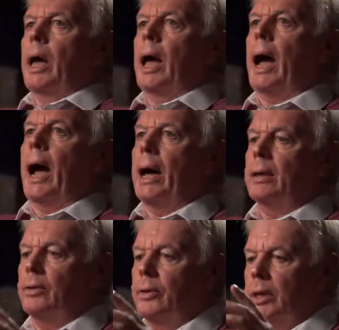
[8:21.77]

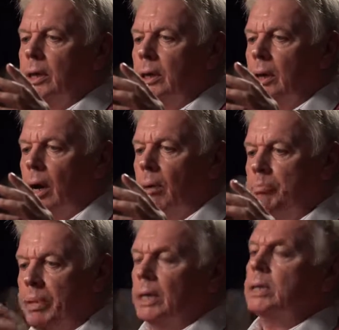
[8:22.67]
And the
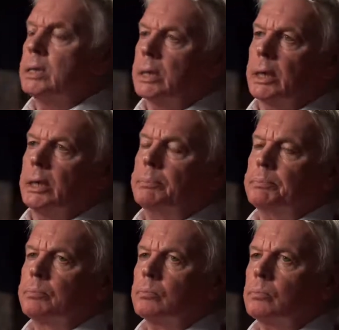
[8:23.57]
ability
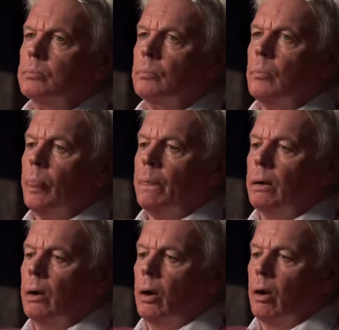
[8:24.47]

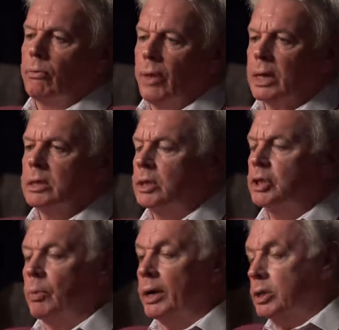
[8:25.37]
of that
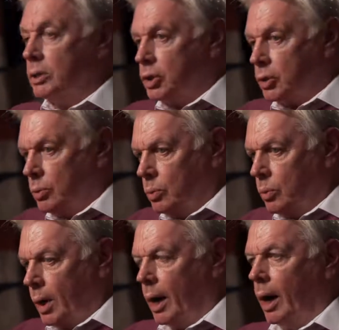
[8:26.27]
situation to
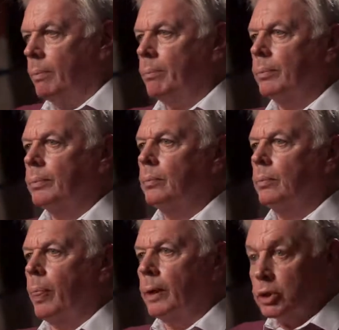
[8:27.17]

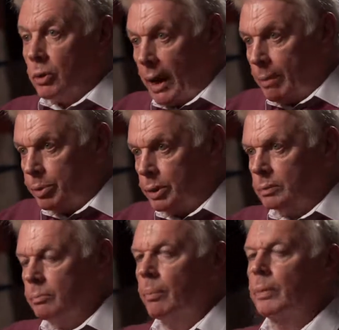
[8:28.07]
happen
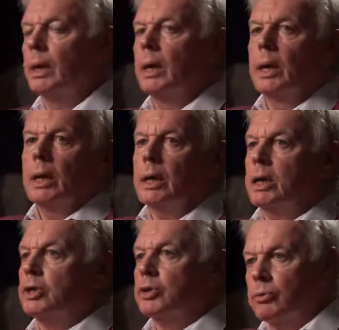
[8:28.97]

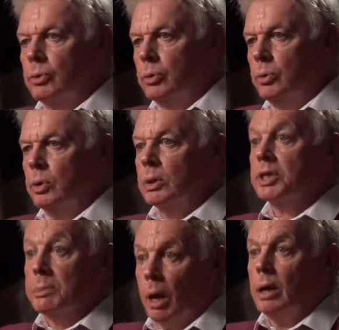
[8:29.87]
is through
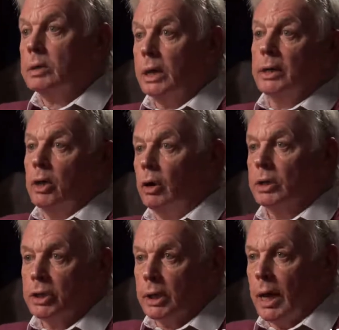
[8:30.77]
smart
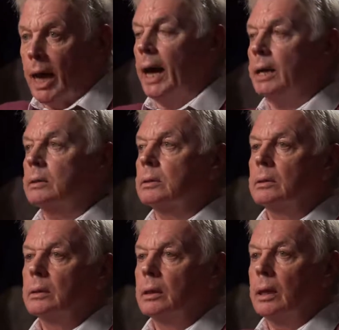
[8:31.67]
technology and
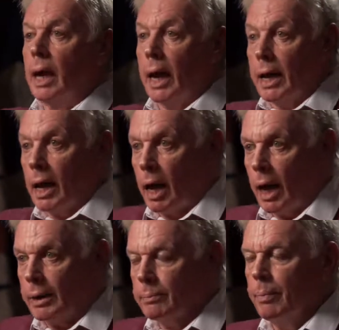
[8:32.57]

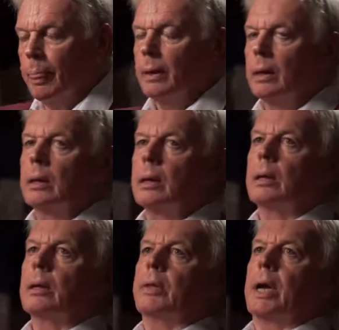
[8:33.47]
AI.
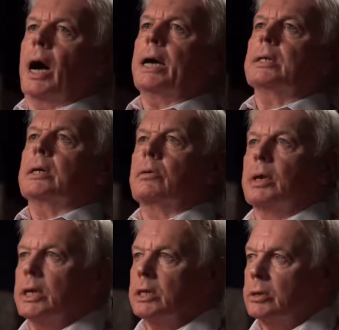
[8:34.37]
The idea
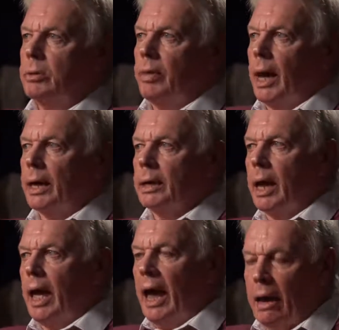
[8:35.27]
is that
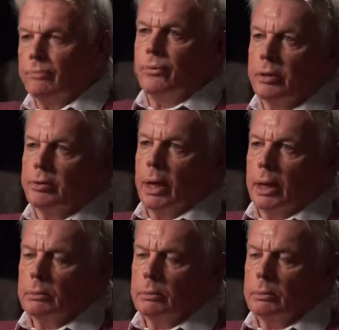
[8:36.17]
everything